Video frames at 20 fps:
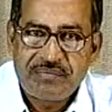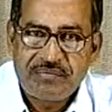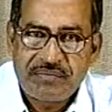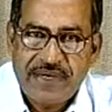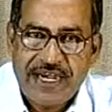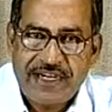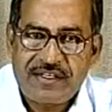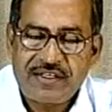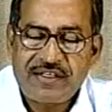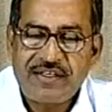
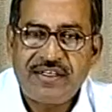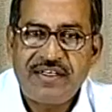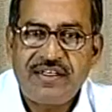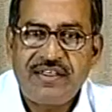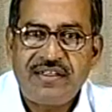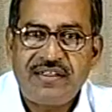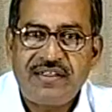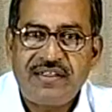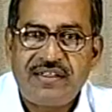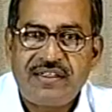battery,
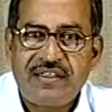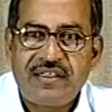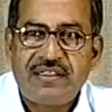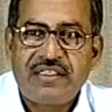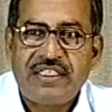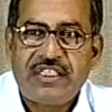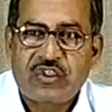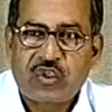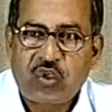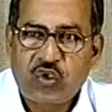
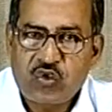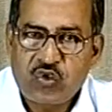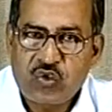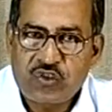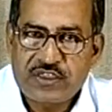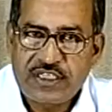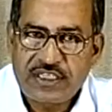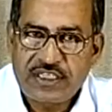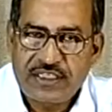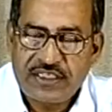the control
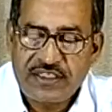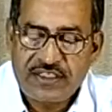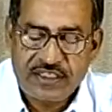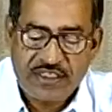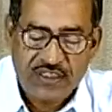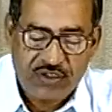circuitry,